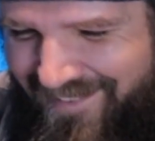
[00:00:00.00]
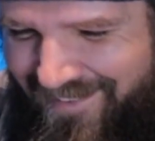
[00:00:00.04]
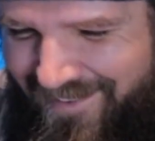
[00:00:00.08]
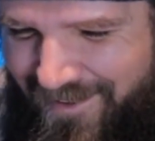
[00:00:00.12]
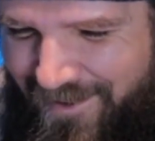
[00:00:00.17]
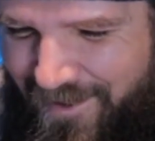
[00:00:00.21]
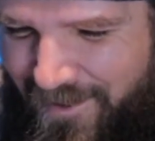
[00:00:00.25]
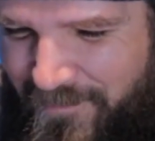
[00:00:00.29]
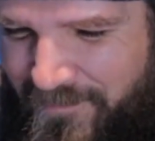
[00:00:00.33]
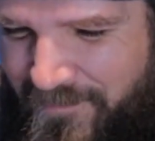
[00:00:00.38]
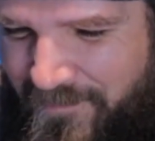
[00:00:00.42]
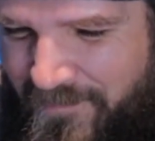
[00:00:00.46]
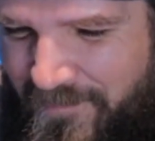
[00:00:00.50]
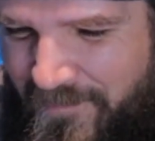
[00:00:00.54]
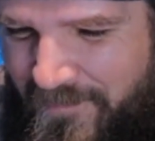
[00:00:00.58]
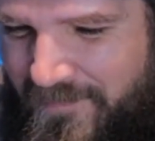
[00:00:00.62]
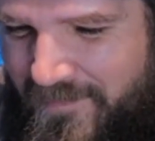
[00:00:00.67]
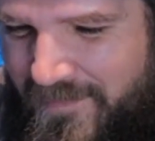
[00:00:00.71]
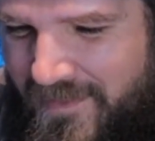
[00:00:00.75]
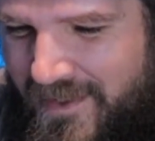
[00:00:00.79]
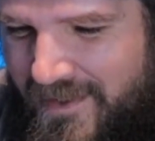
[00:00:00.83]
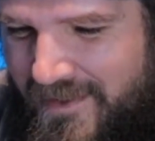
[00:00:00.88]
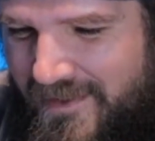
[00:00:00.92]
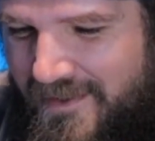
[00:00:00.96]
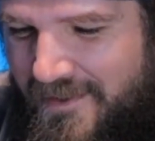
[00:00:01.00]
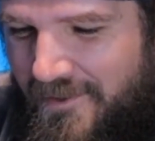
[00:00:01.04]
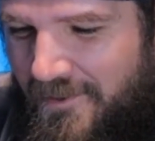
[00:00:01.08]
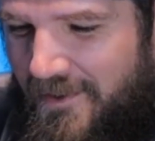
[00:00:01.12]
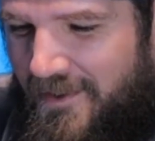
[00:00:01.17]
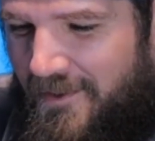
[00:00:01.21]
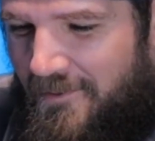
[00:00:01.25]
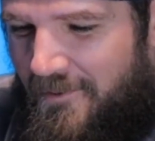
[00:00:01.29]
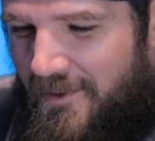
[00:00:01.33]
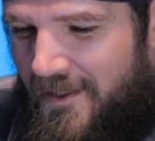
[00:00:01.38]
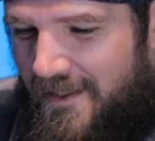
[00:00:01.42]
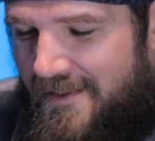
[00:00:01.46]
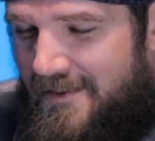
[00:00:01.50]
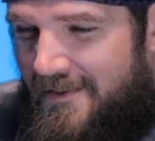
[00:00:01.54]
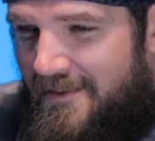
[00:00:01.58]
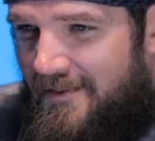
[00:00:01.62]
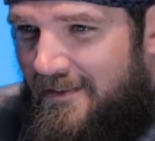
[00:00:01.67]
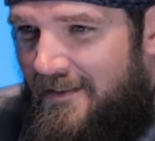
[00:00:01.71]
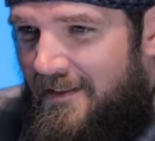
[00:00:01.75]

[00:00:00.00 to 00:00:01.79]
um, so, anyways,